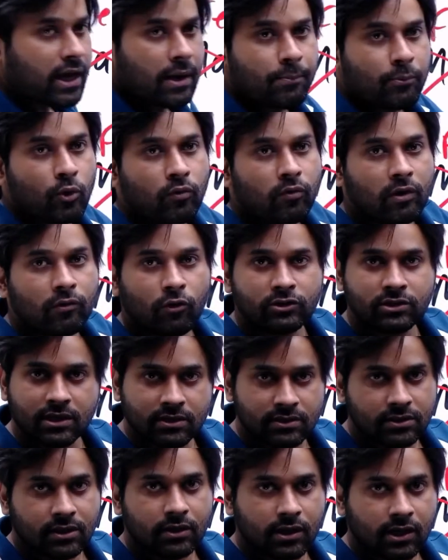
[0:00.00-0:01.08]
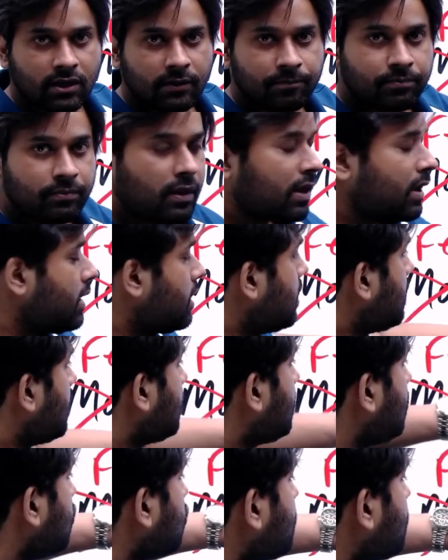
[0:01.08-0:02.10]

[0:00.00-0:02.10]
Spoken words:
approval was inserted. 2